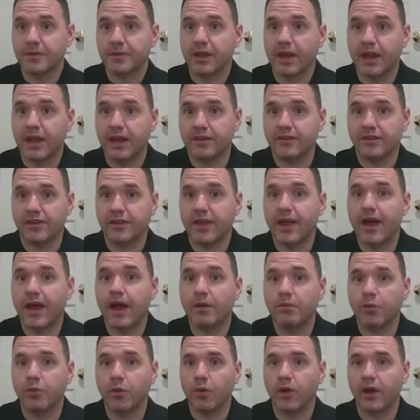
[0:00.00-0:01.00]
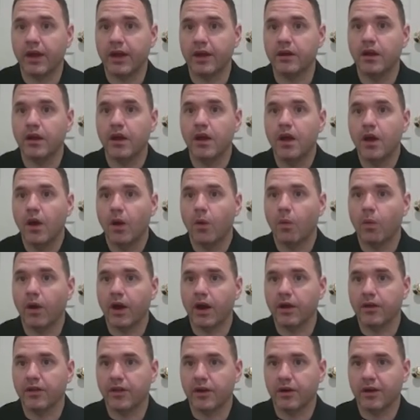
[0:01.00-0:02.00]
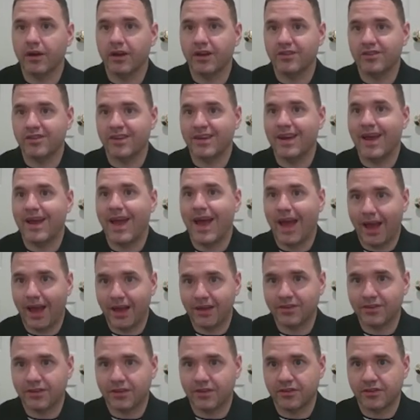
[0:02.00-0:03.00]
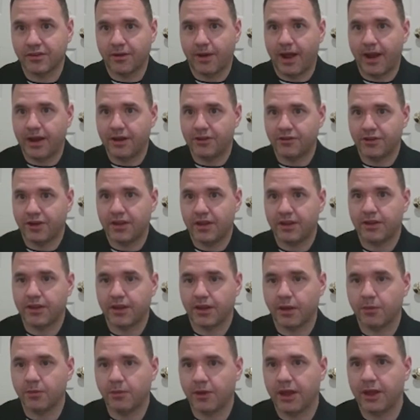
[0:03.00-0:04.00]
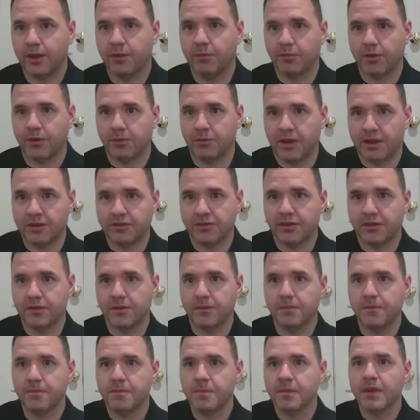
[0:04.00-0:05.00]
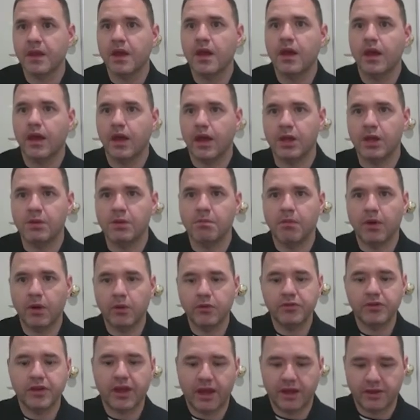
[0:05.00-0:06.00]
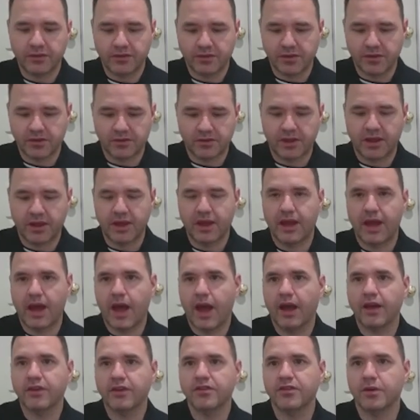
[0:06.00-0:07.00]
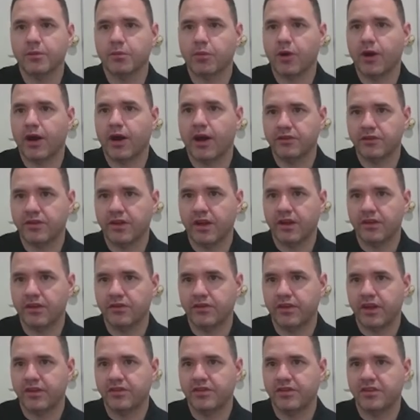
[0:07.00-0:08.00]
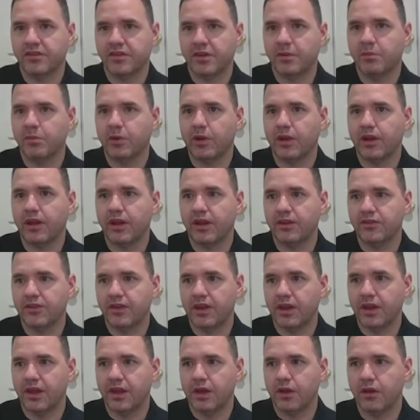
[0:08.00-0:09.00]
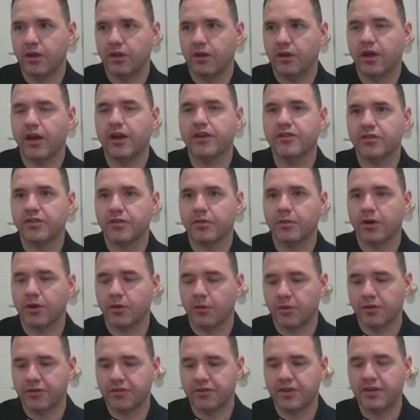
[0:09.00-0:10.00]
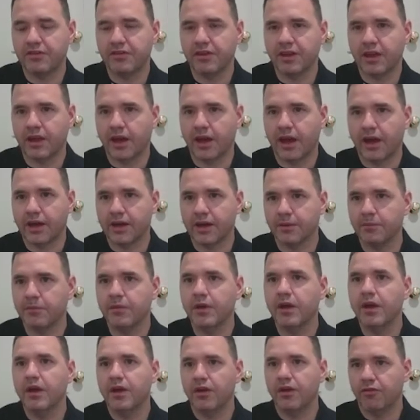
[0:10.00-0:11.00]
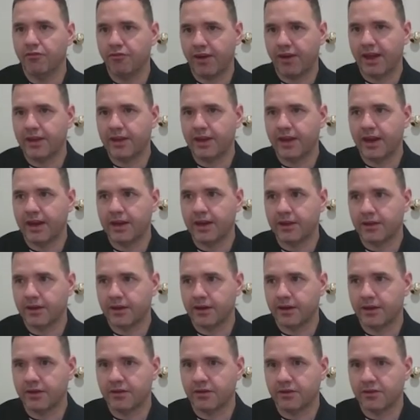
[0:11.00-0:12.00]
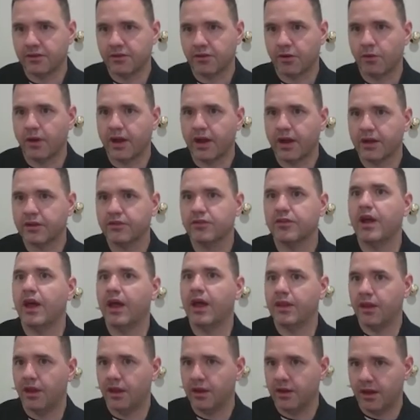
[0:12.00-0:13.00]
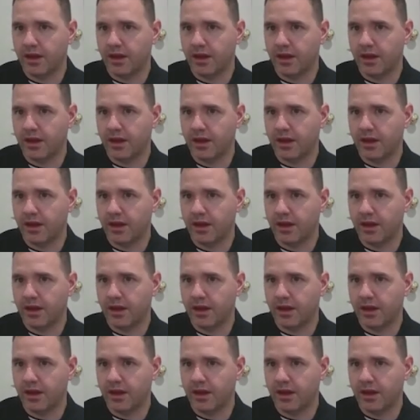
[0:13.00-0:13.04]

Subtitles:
And it's at that point where there is an exit strategy that can be implemented. In most cases, the exit process is as simple as the customer receiving the item, validating that it is correct, and then